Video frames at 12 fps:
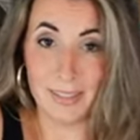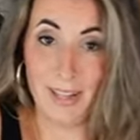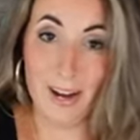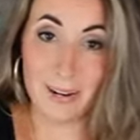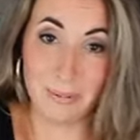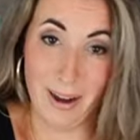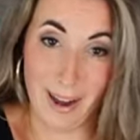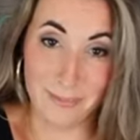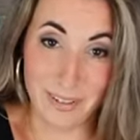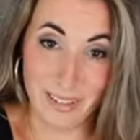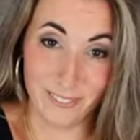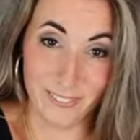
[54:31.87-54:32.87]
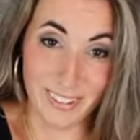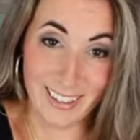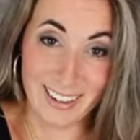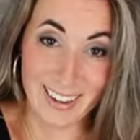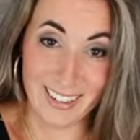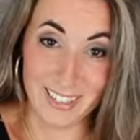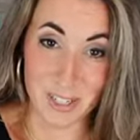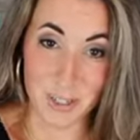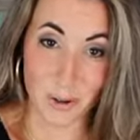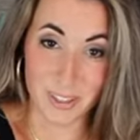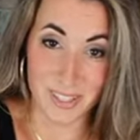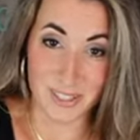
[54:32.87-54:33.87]
clock behind me and feel like I need to
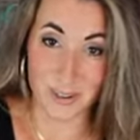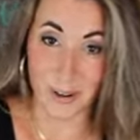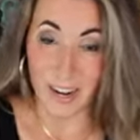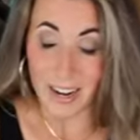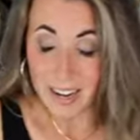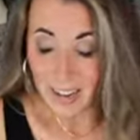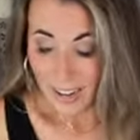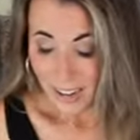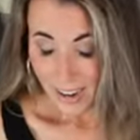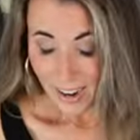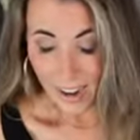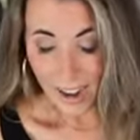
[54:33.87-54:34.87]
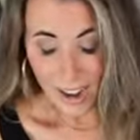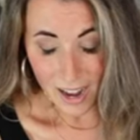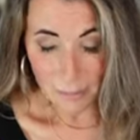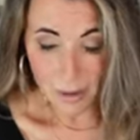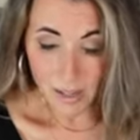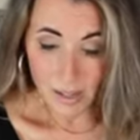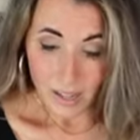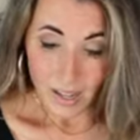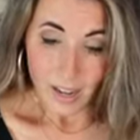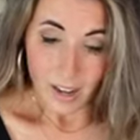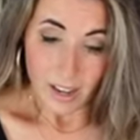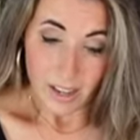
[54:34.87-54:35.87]
short the story. Um,
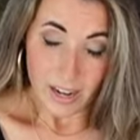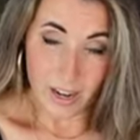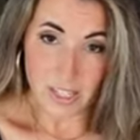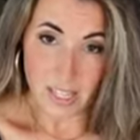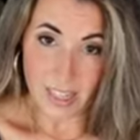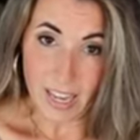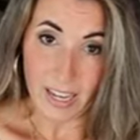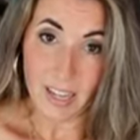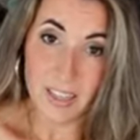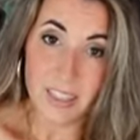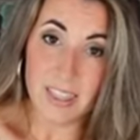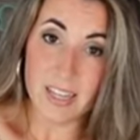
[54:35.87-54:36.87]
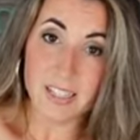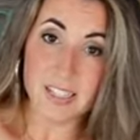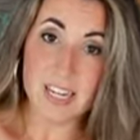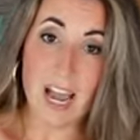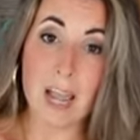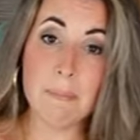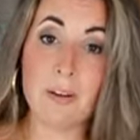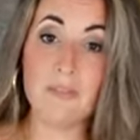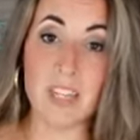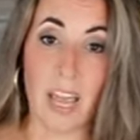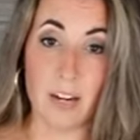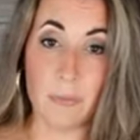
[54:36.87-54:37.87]
here's the thing. This type of
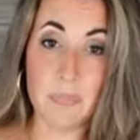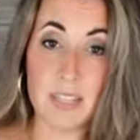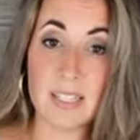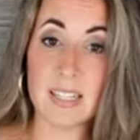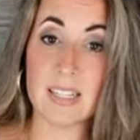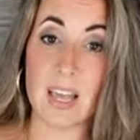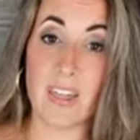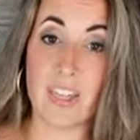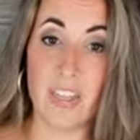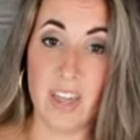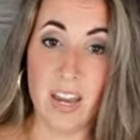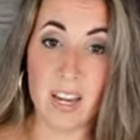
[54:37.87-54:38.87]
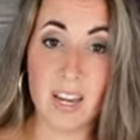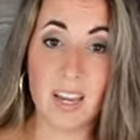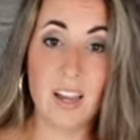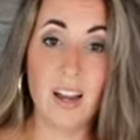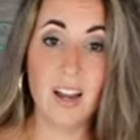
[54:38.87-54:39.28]
denim, this is a thick,